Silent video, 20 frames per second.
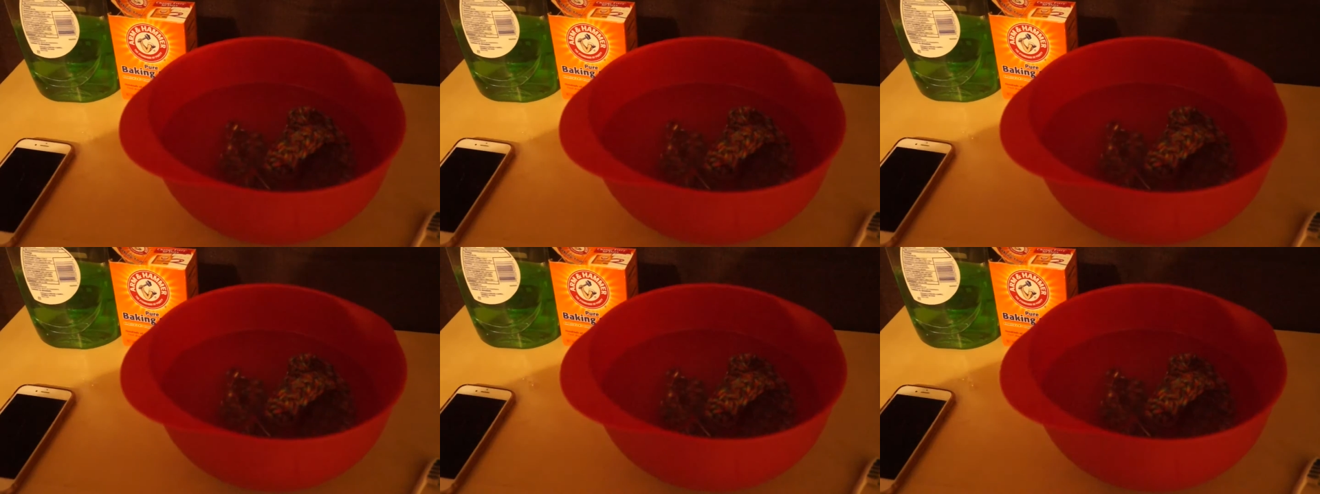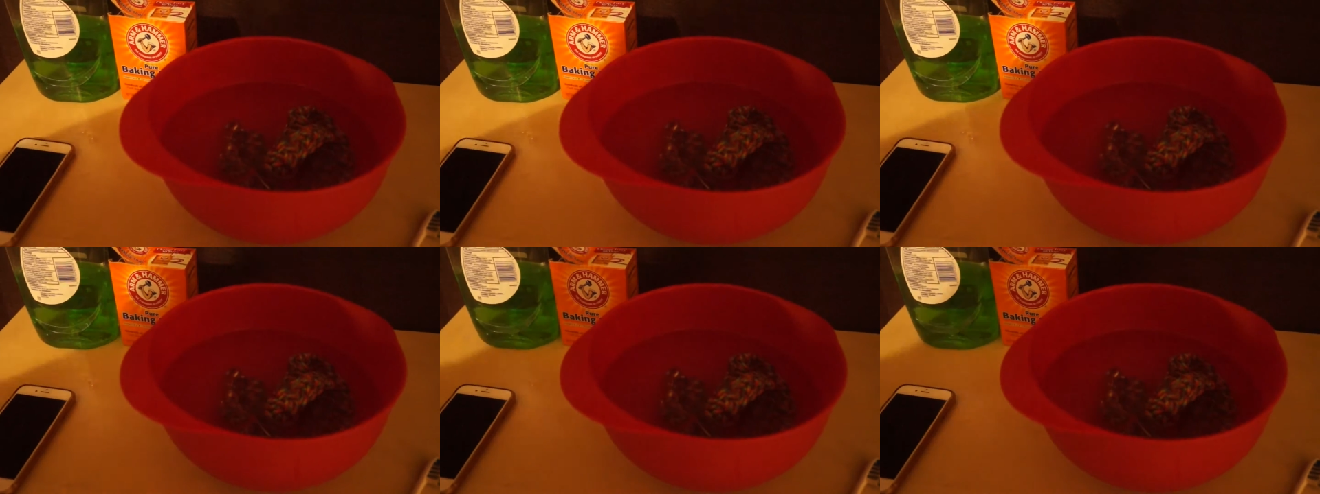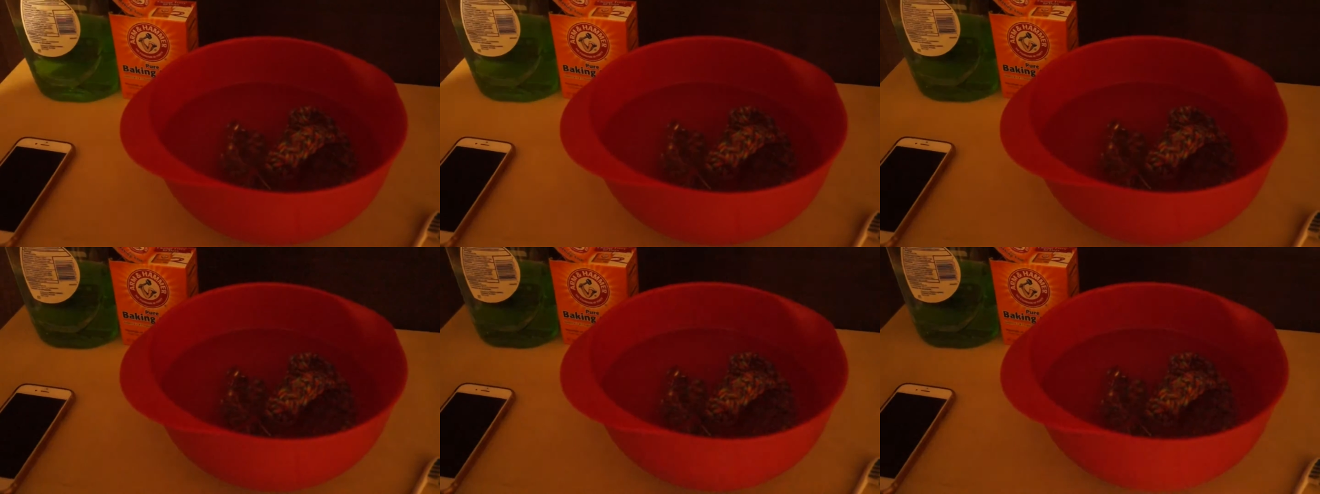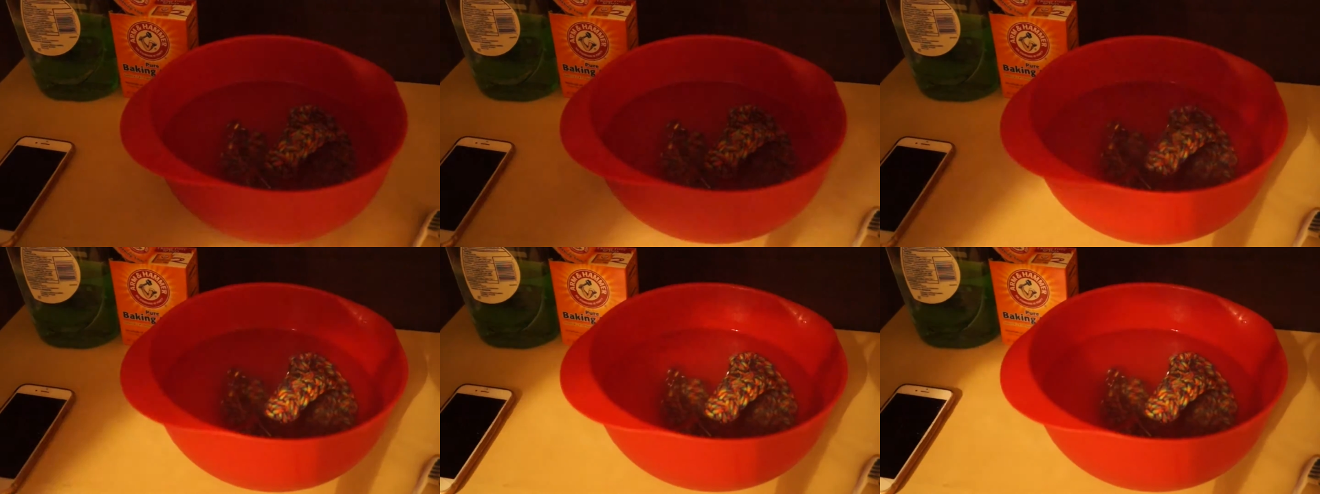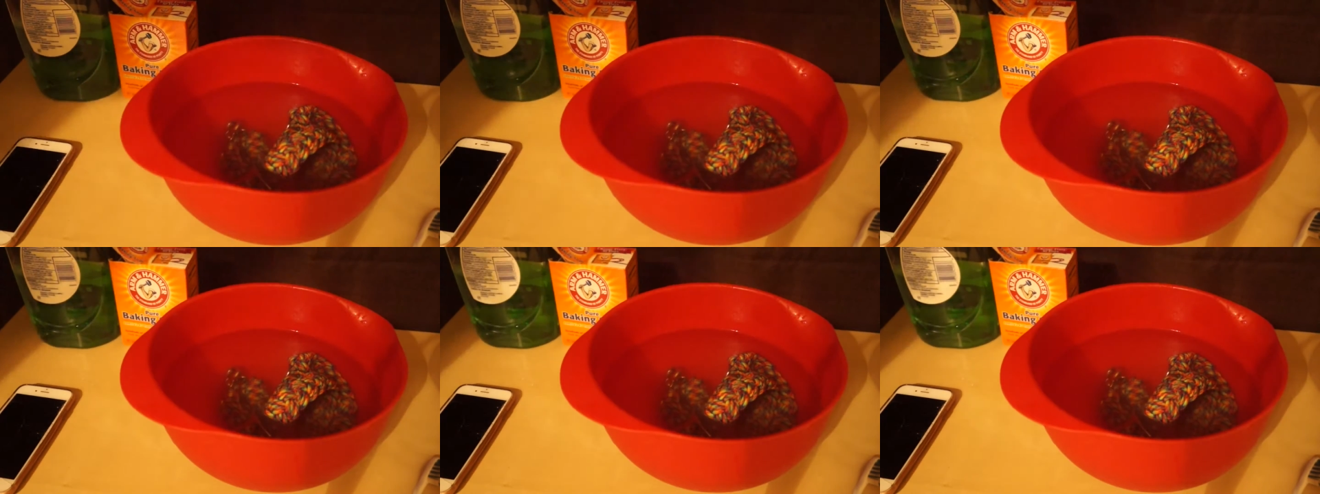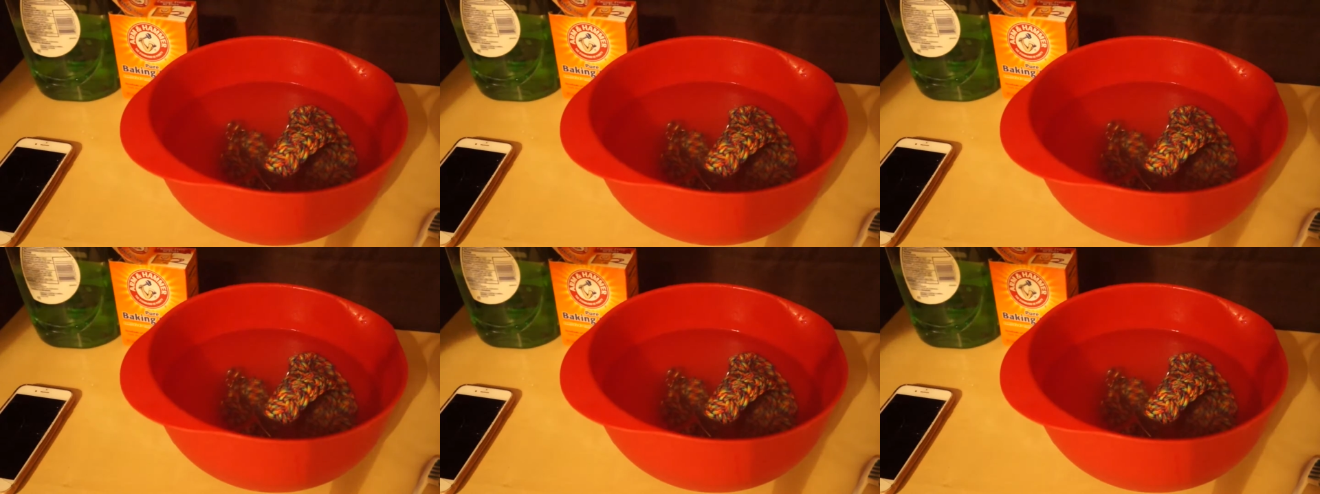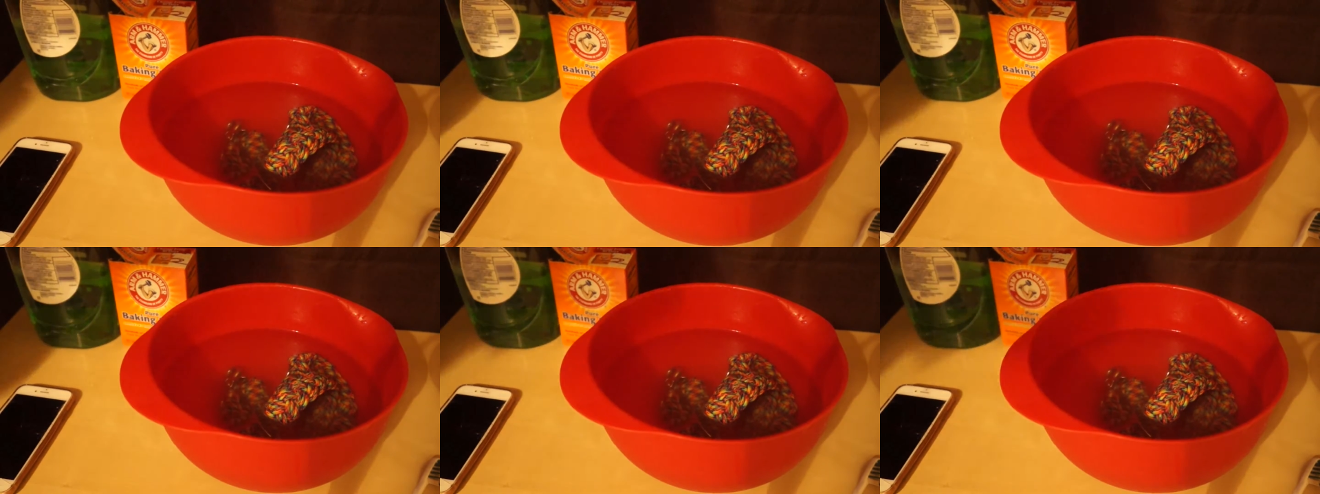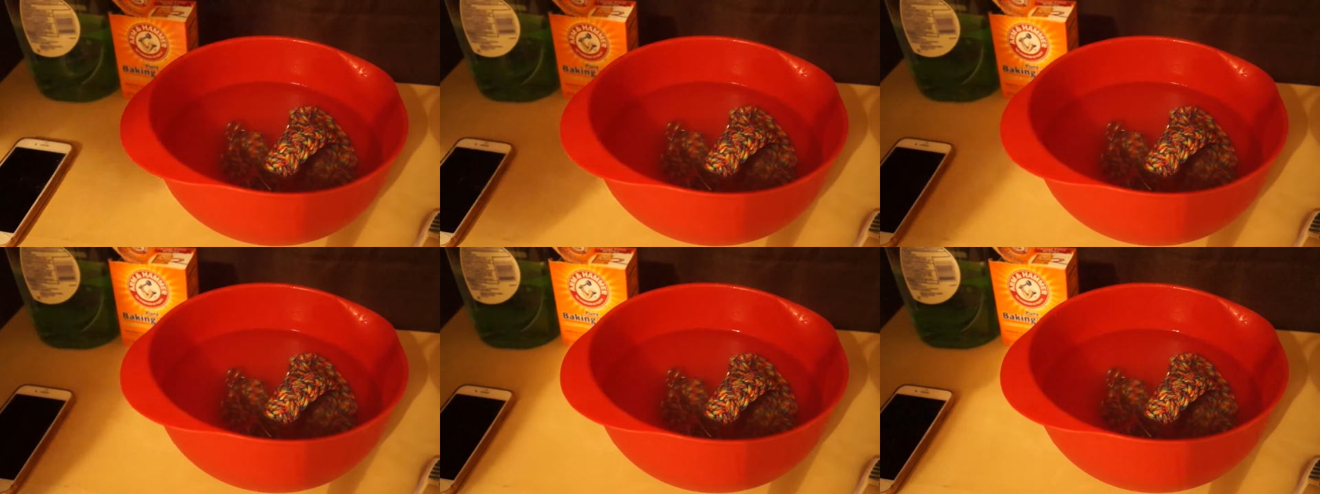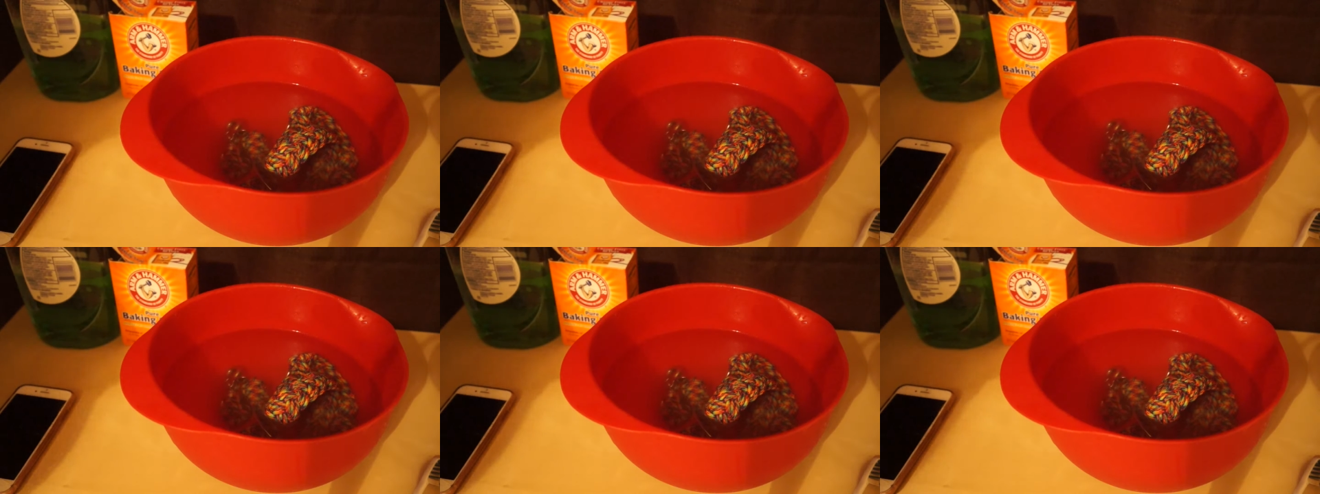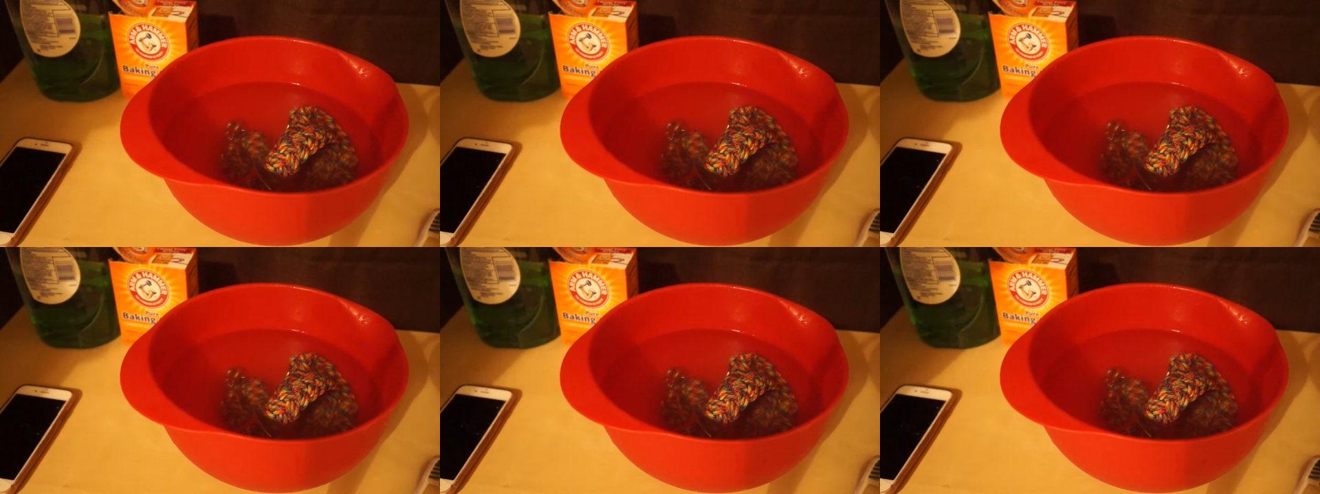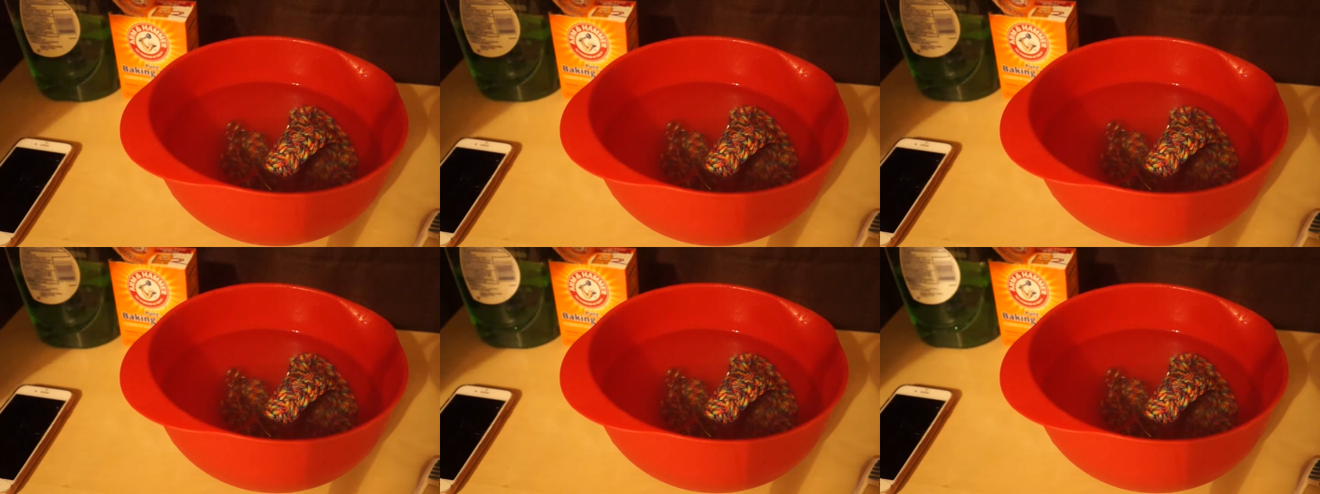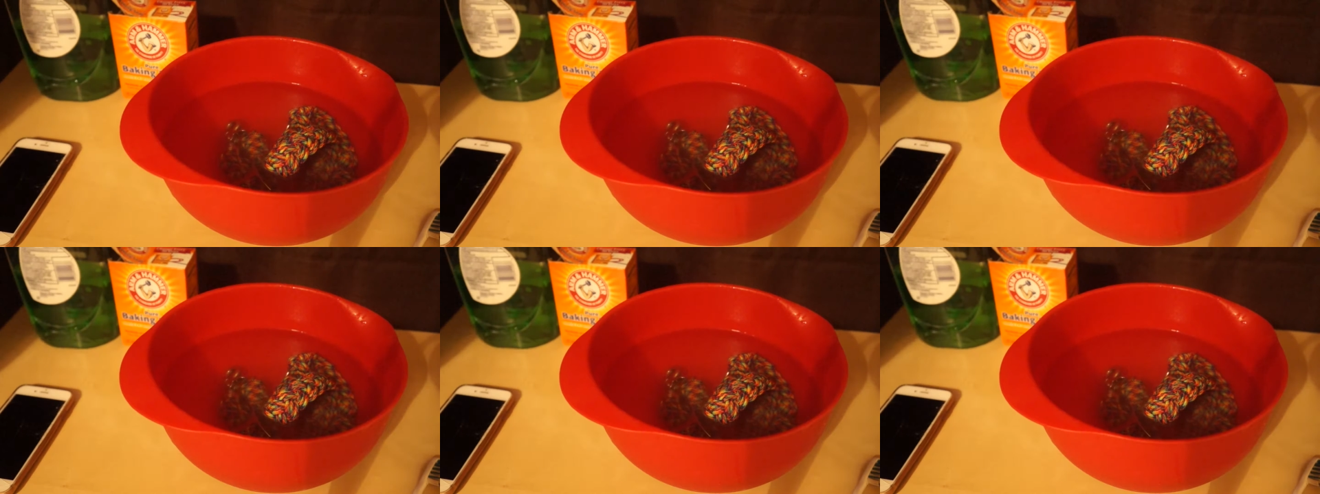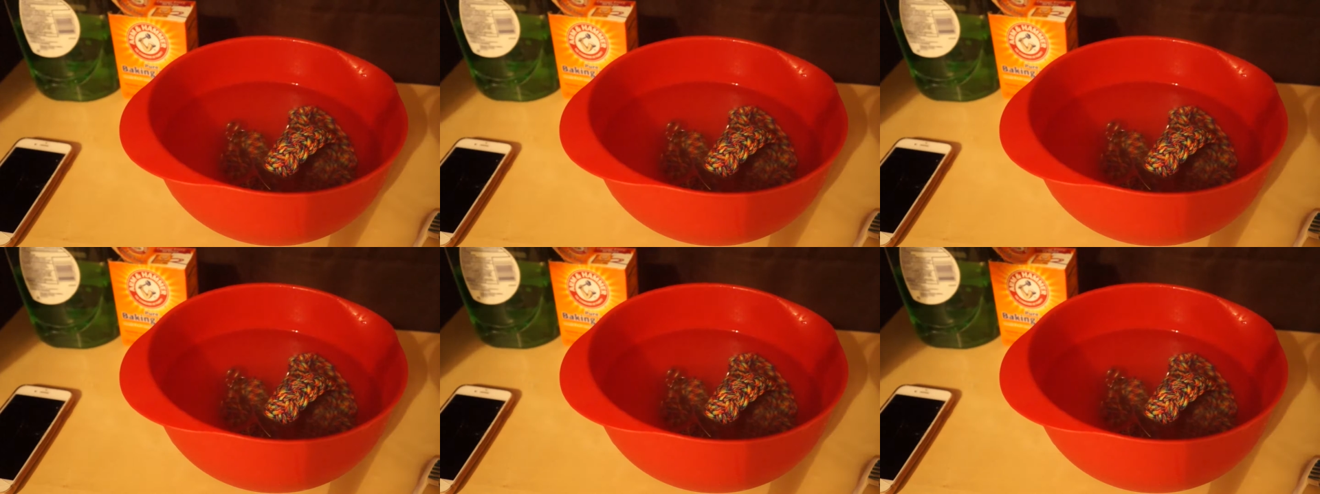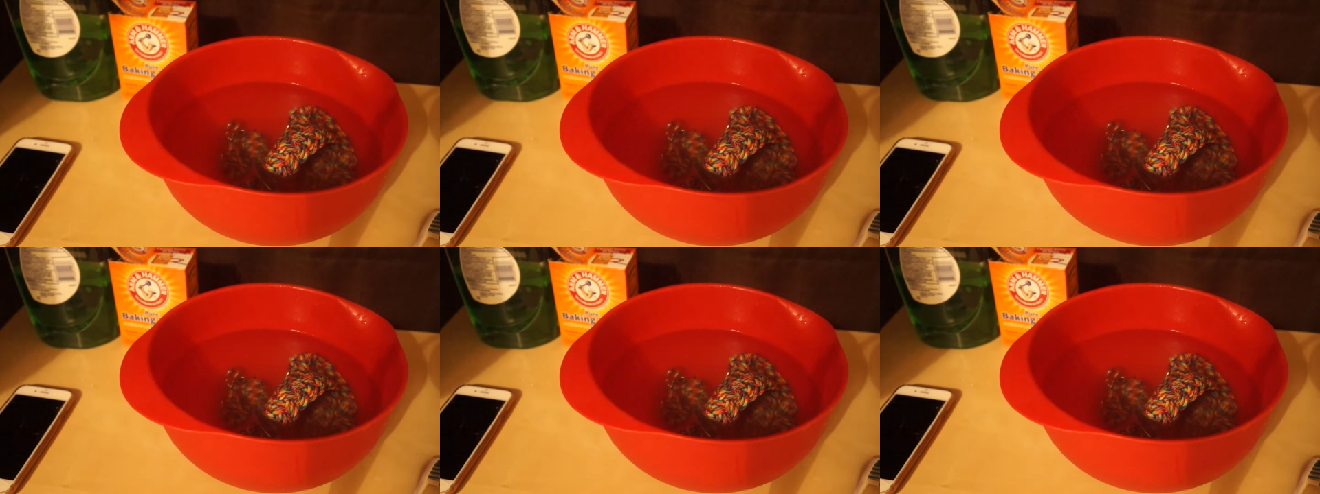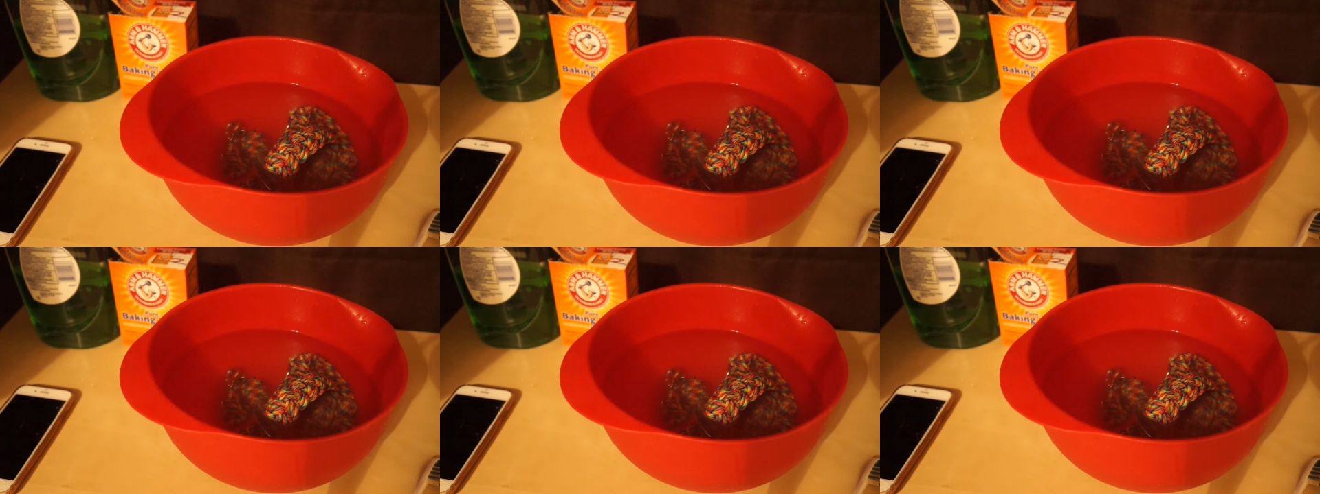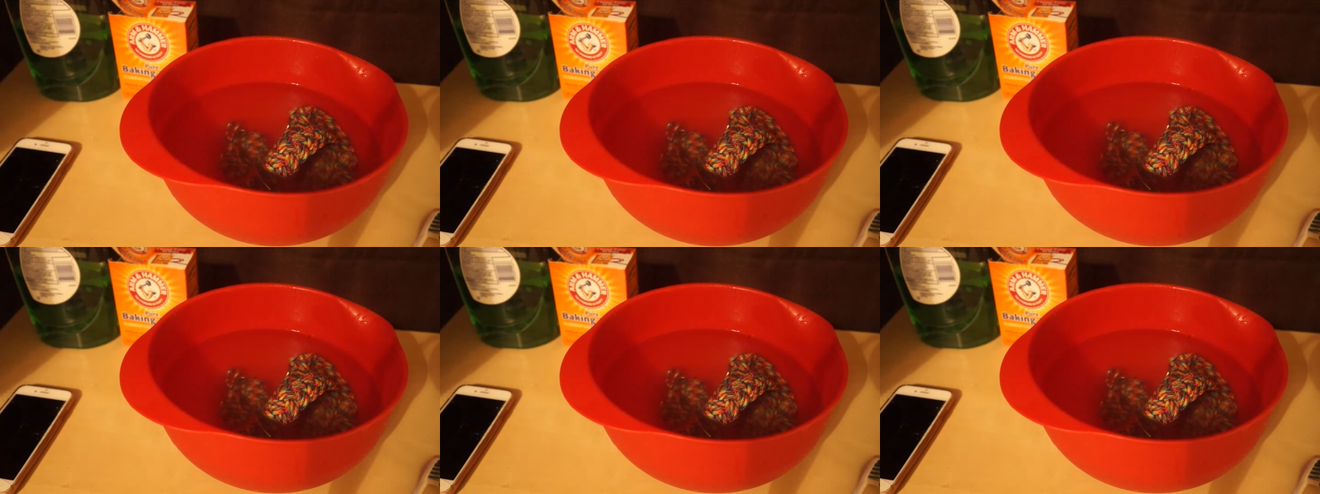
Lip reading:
No face is visible, so there are no lips to read.